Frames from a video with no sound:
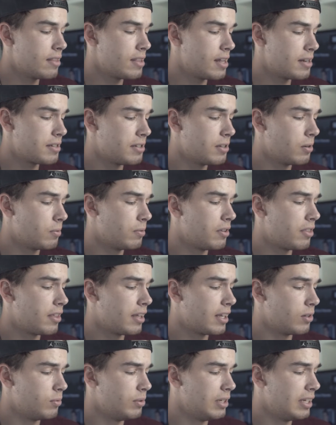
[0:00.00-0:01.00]
That's the only
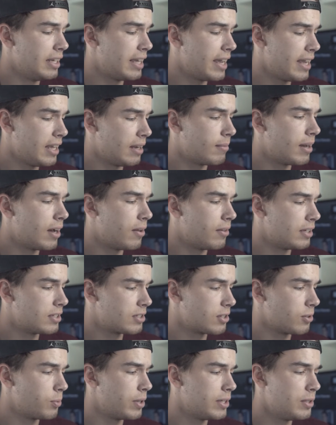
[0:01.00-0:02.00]
thing I really hate about it.
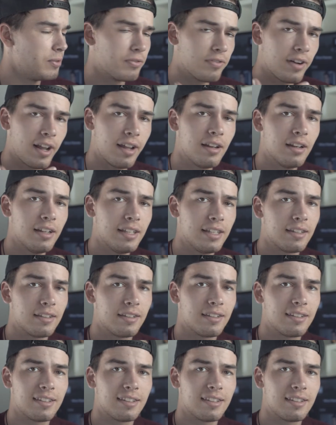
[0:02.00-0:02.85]
So when you finally